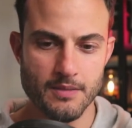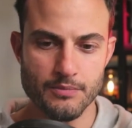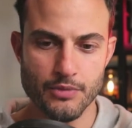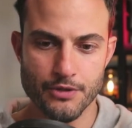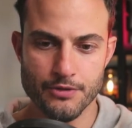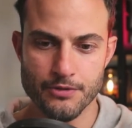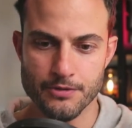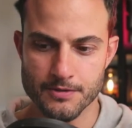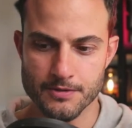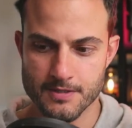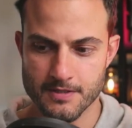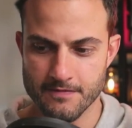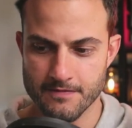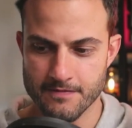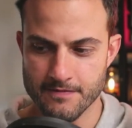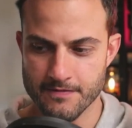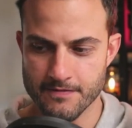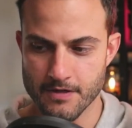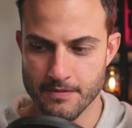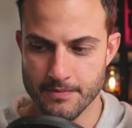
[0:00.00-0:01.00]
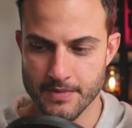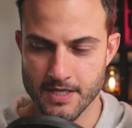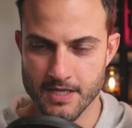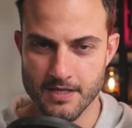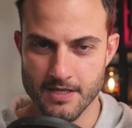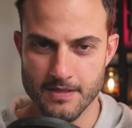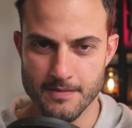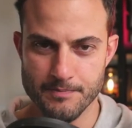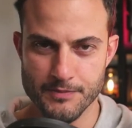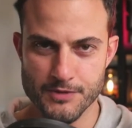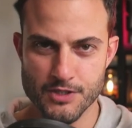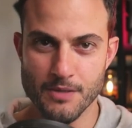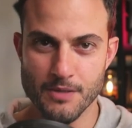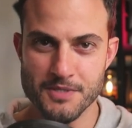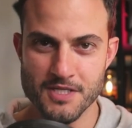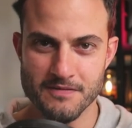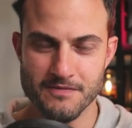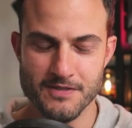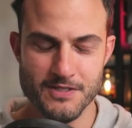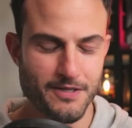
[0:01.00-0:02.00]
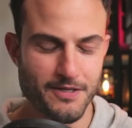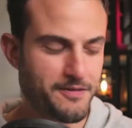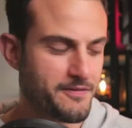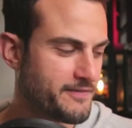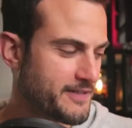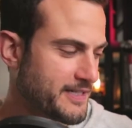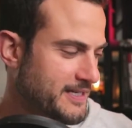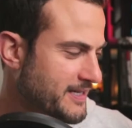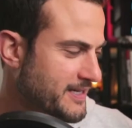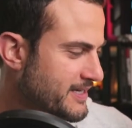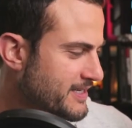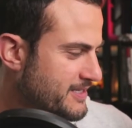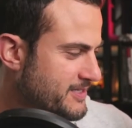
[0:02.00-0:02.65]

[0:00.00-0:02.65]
Borut from um, Top Shit Photography.